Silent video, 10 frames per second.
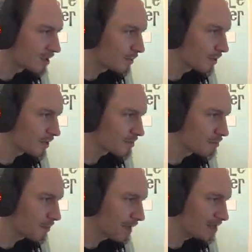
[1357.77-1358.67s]
this
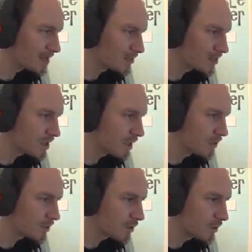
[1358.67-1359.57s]
massive
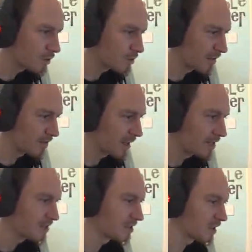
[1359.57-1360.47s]
stone causeway for the
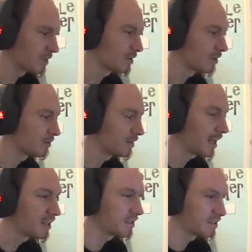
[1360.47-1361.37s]
engines to go across,
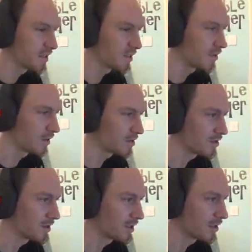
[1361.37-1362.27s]

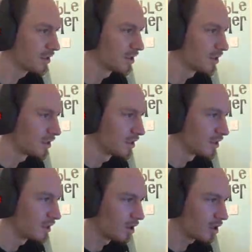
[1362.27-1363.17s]
and
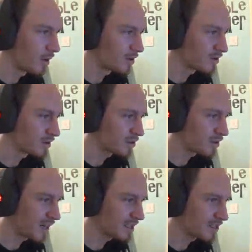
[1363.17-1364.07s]
the locomotives and the
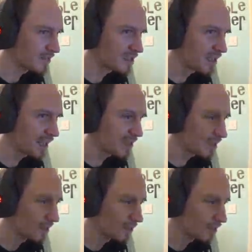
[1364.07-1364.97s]
trains of slate to
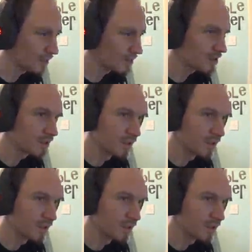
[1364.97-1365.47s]
go across. A